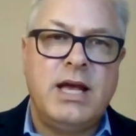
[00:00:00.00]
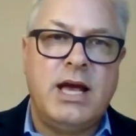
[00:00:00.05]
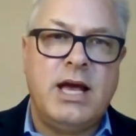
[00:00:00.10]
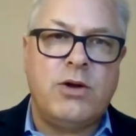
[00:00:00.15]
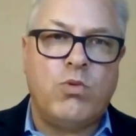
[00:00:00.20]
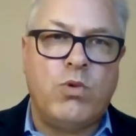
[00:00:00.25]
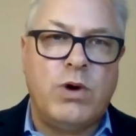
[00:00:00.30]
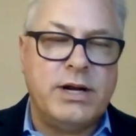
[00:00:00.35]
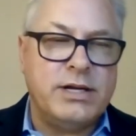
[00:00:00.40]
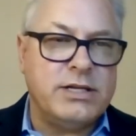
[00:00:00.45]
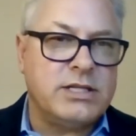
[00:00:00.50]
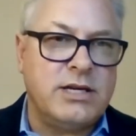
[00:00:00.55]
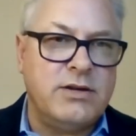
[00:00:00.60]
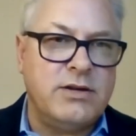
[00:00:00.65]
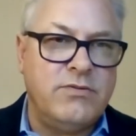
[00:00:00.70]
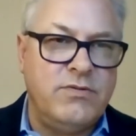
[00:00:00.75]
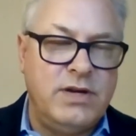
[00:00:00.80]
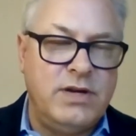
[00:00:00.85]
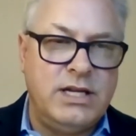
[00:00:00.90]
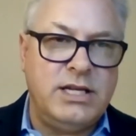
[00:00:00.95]
and what is
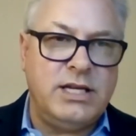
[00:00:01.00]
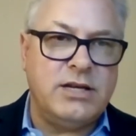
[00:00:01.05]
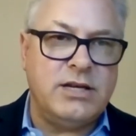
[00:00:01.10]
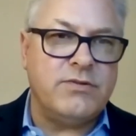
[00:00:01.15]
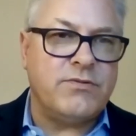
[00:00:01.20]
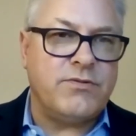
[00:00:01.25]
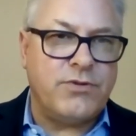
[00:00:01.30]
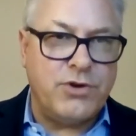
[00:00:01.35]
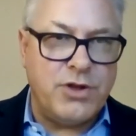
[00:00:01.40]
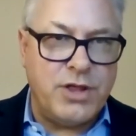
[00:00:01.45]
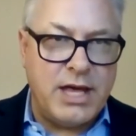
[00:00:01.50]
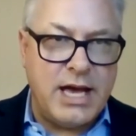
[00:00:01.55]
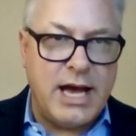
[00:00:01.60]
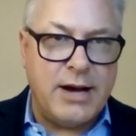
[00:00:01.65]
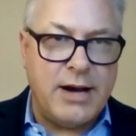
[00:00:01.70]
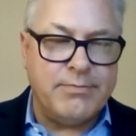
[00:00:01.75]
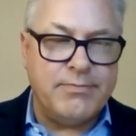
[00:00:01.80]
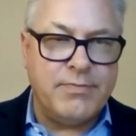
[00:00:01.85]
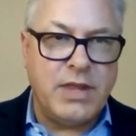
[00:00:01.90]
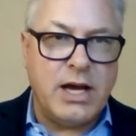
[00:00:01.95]
convenient for
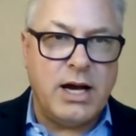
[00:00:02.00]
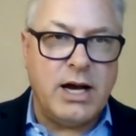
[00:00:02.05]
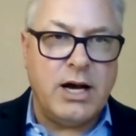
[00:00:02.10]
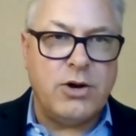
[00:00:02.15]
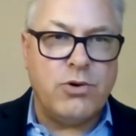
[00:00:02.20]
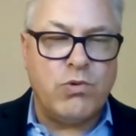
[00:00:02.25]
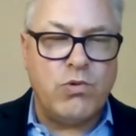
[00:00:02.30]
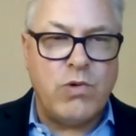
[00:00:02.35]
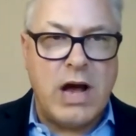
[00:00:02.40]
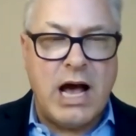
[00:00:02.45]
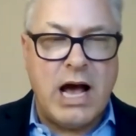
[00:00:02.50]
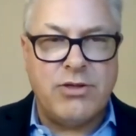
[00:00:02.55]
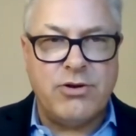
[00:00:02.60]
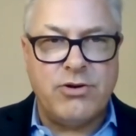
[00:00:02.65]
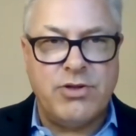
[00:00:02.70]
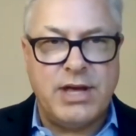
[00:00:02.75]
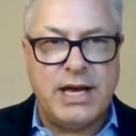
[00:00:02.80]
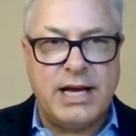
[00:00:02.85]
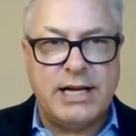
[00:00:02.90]
them uh, rather